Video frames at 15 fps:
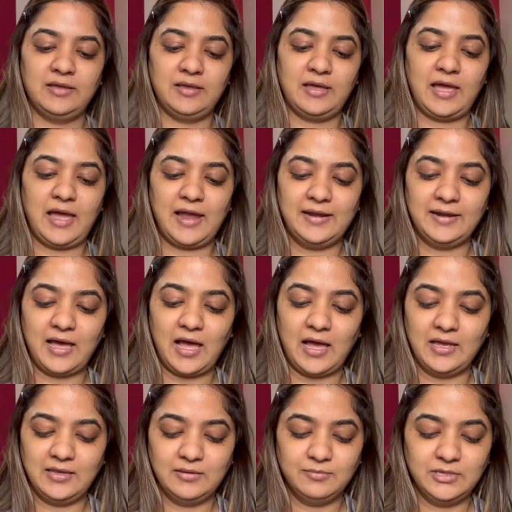and
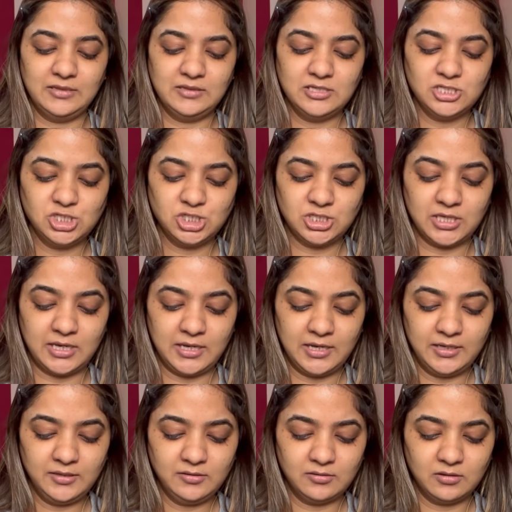I am in the shade